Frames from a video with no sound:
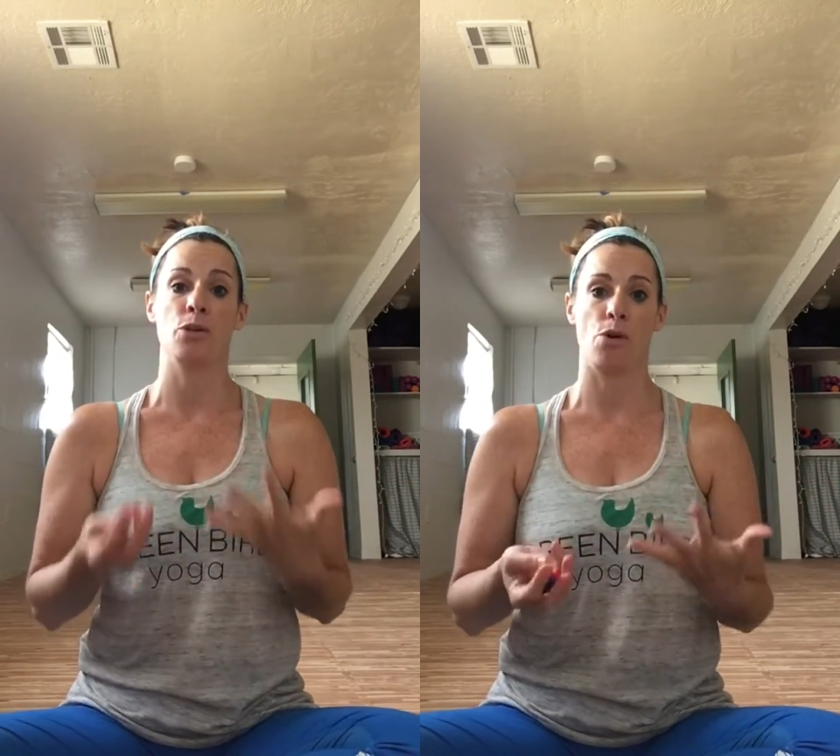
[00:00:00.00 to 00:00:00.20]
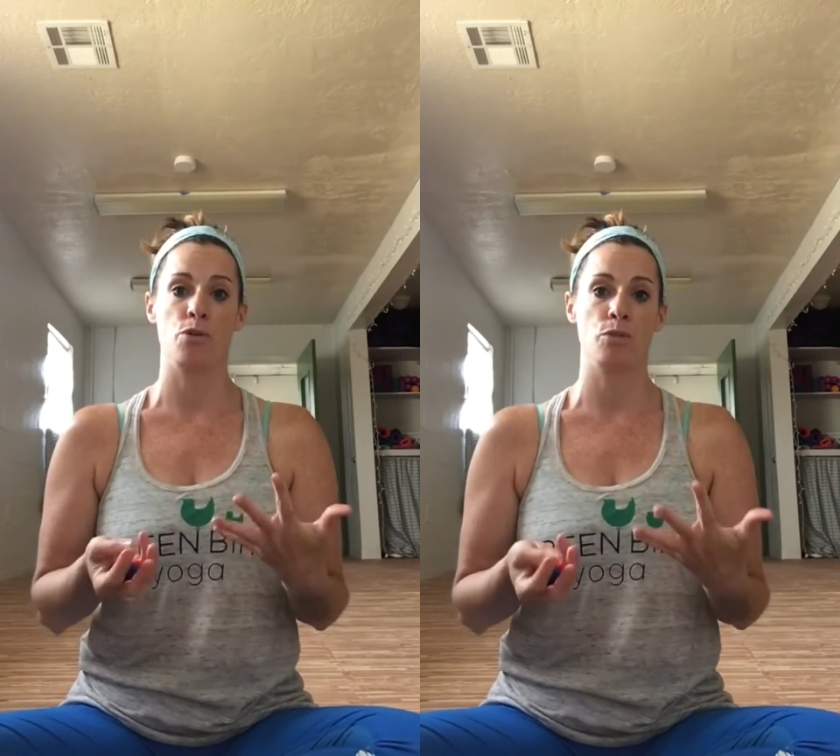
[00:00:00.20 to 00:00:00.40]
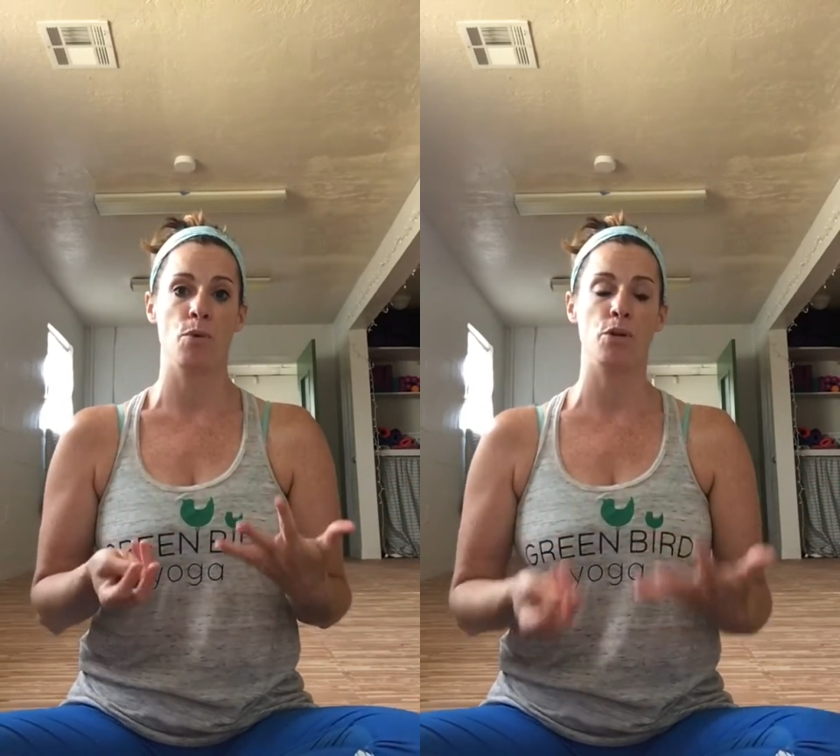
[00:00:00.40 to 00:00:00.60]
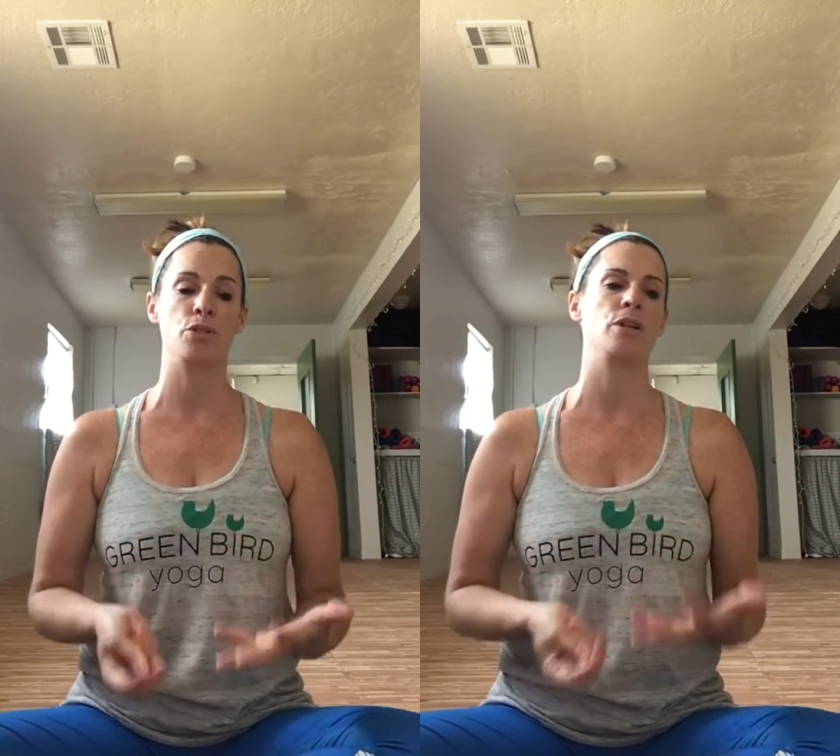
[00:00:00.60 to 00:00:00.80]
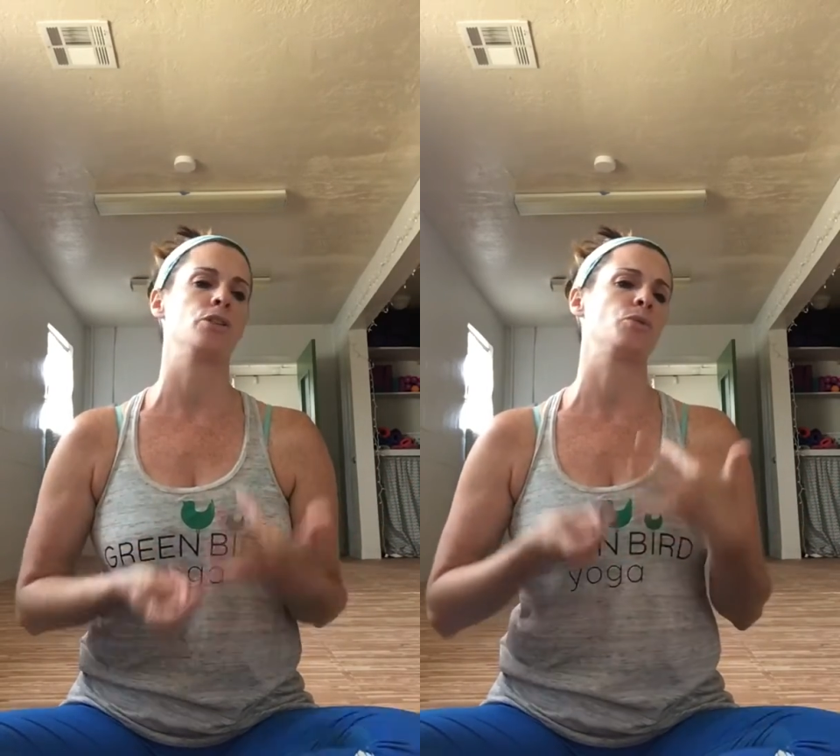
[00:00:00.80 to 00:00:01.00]
gross motor
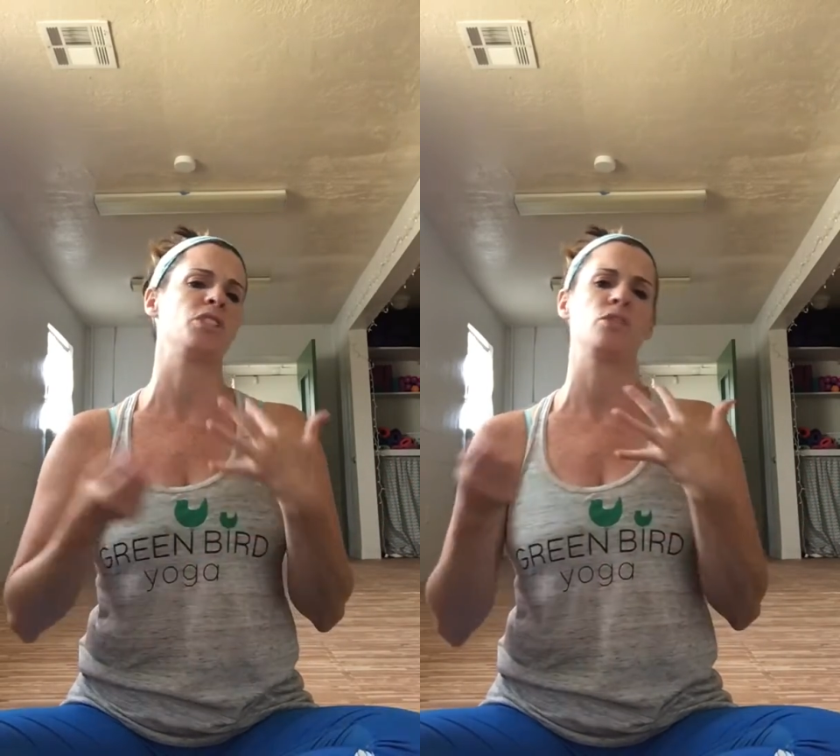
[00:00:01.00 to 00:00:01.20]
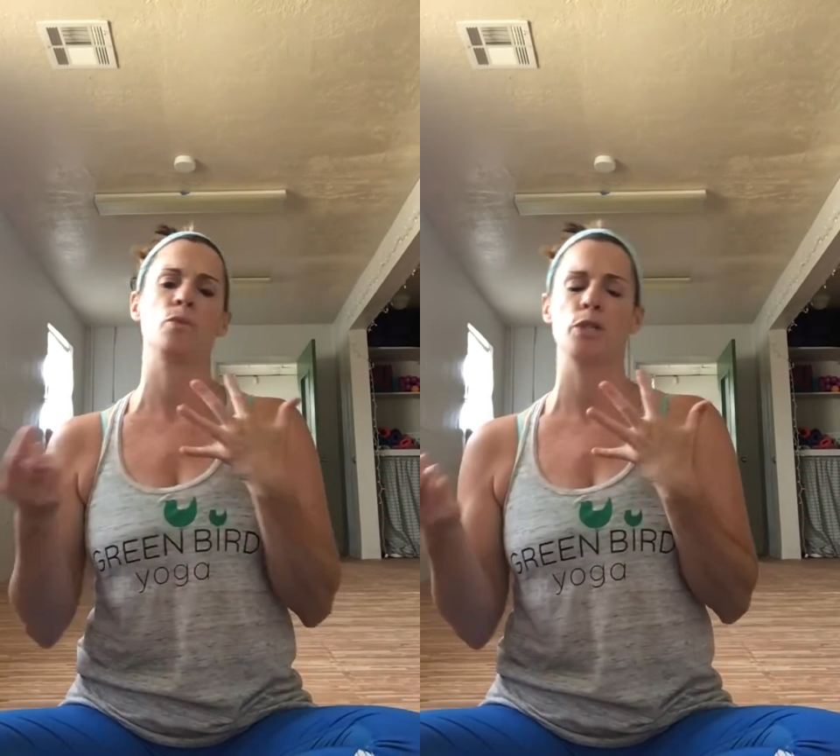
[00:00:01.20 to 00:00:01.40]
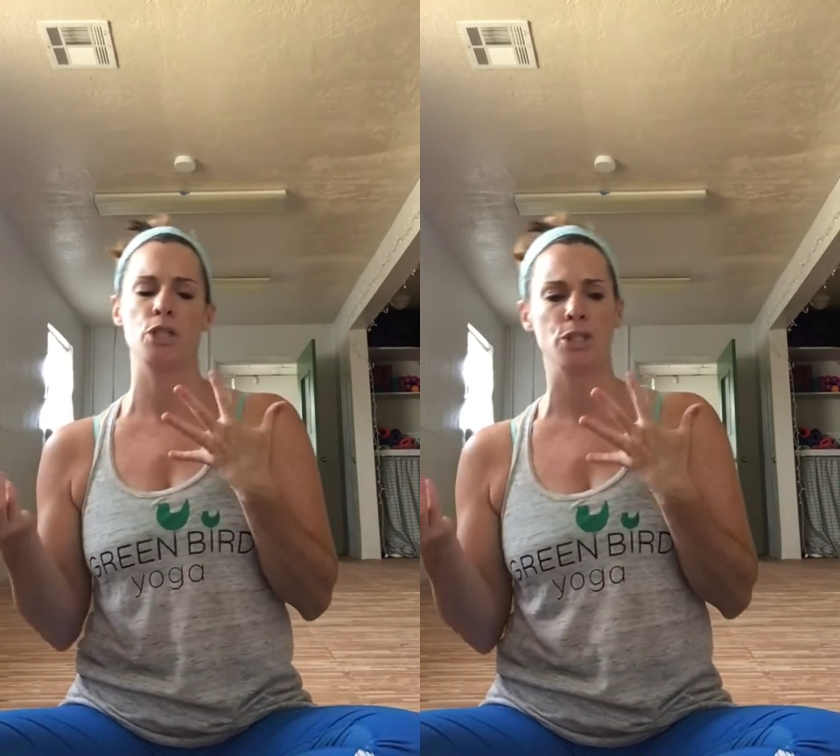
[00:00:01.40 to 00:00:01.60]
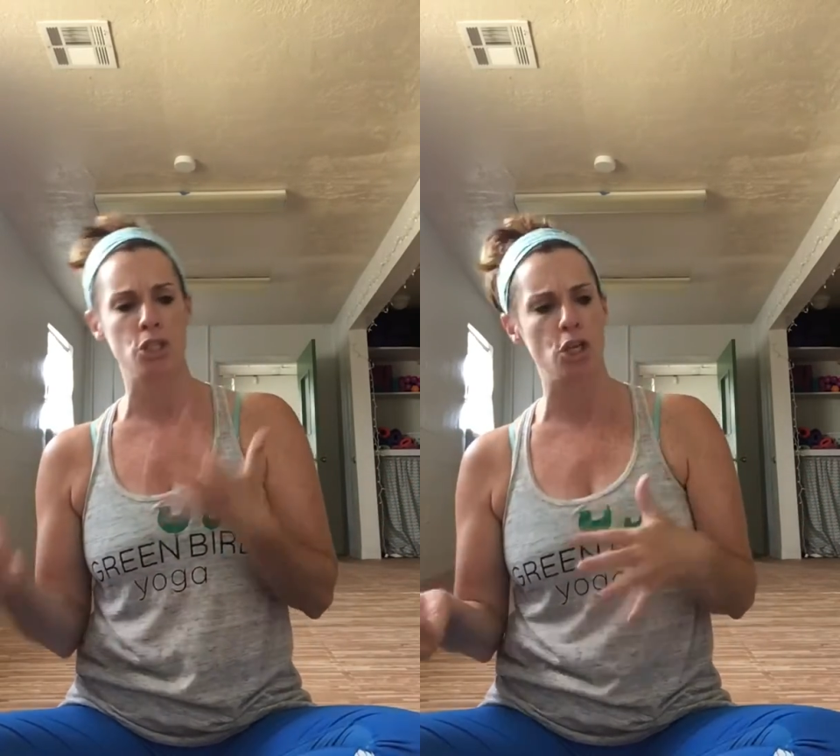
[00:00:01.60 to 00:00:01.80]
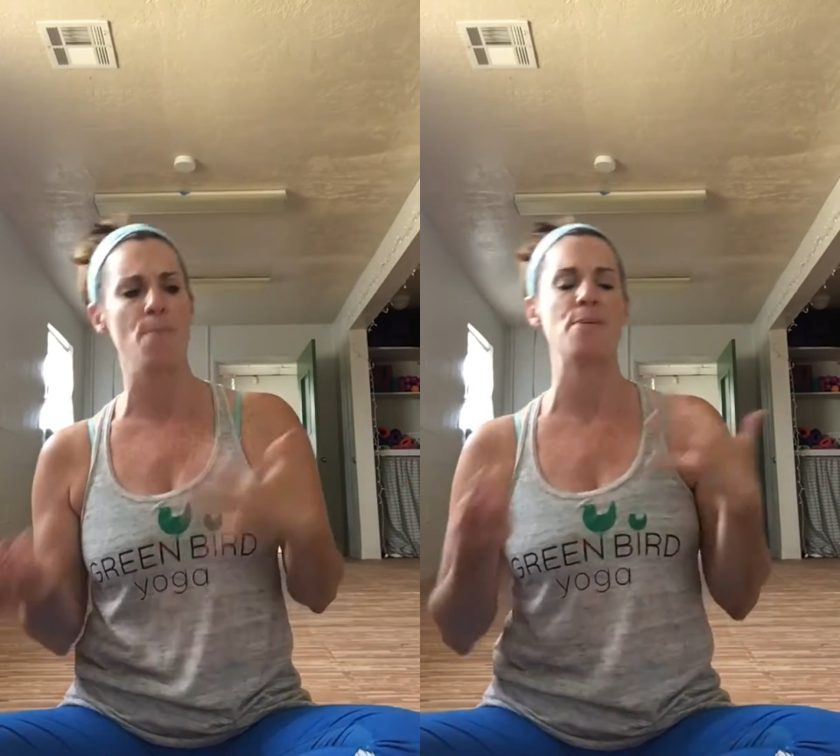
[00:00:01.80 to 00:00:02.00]
skills, which is the
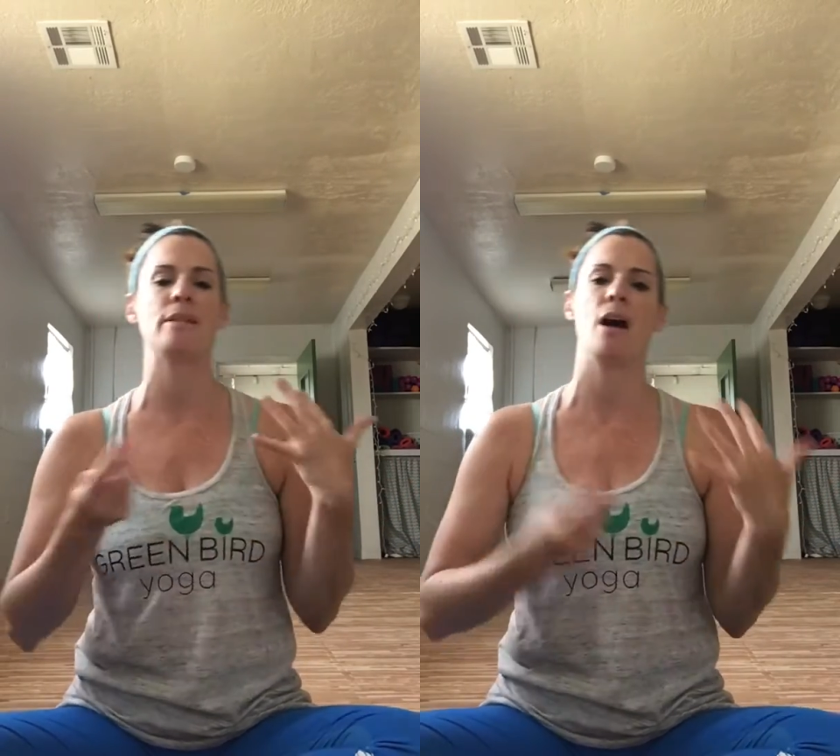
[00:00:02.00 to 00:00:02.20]
jumping, the